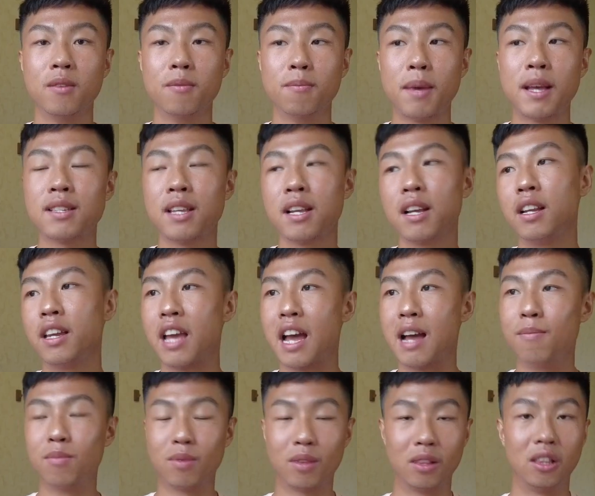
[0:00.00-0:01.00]
Basically,
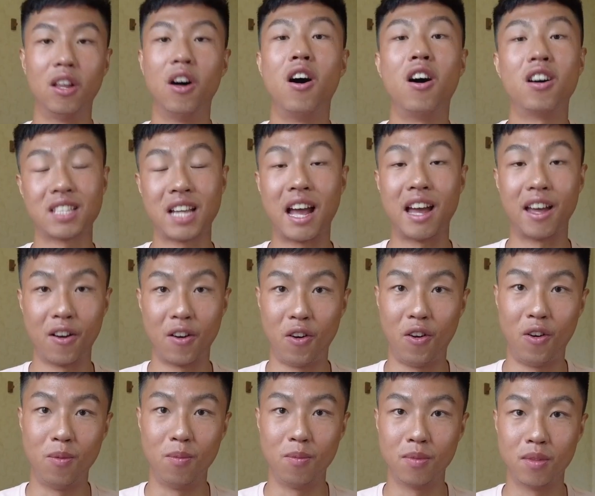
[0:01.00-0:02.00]
I'm locked at
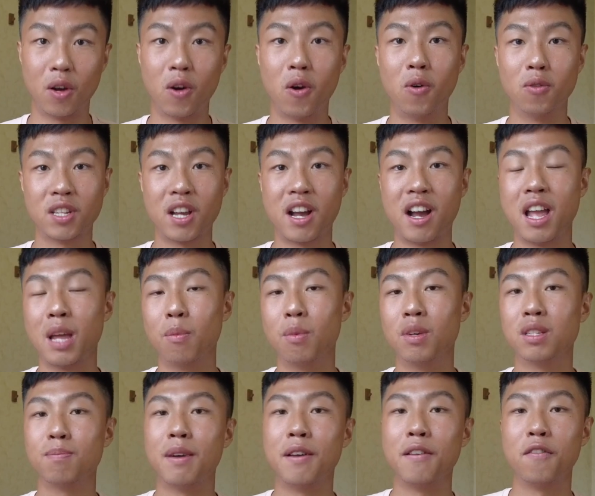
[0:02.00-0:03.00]
home the whole time with my